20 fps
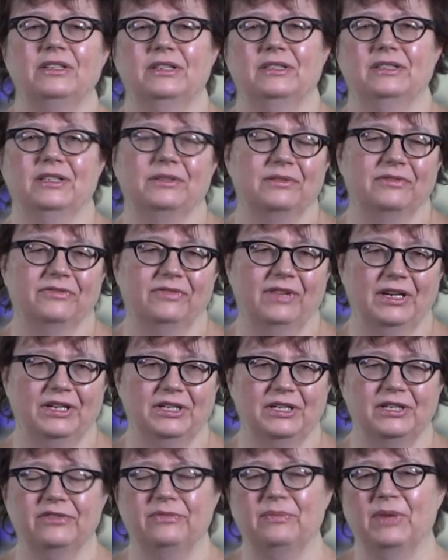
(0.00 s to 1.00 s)
just a
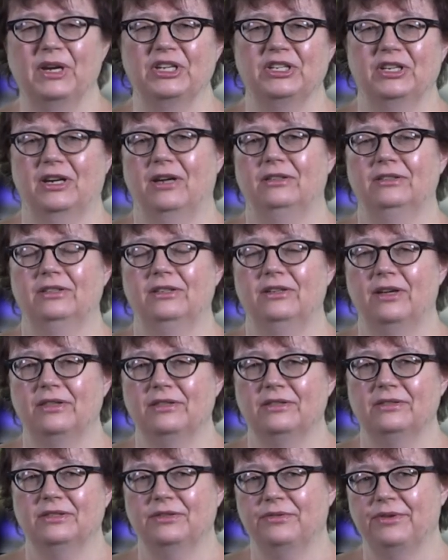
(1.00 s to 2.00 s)
reflection of my childhood
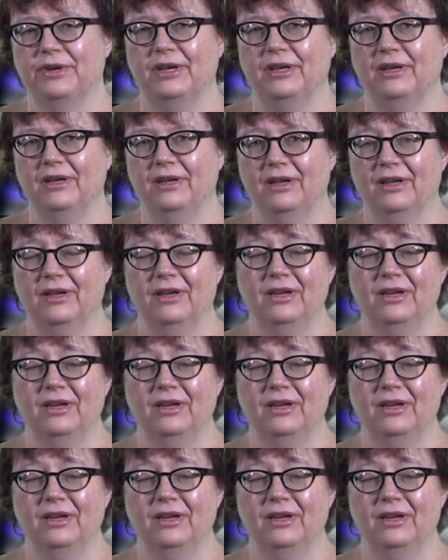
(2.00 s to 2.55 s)
on the screen,